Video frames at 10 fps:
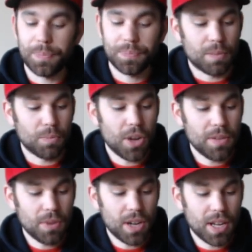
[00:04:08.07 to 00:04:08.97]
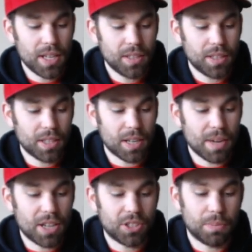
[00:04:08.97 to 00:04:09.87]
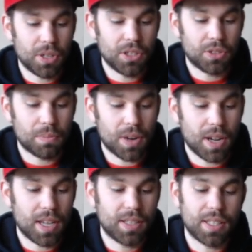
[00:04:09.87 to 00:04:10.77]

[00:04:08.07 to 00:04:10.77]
Weight wise, I'm actually pretty surprised.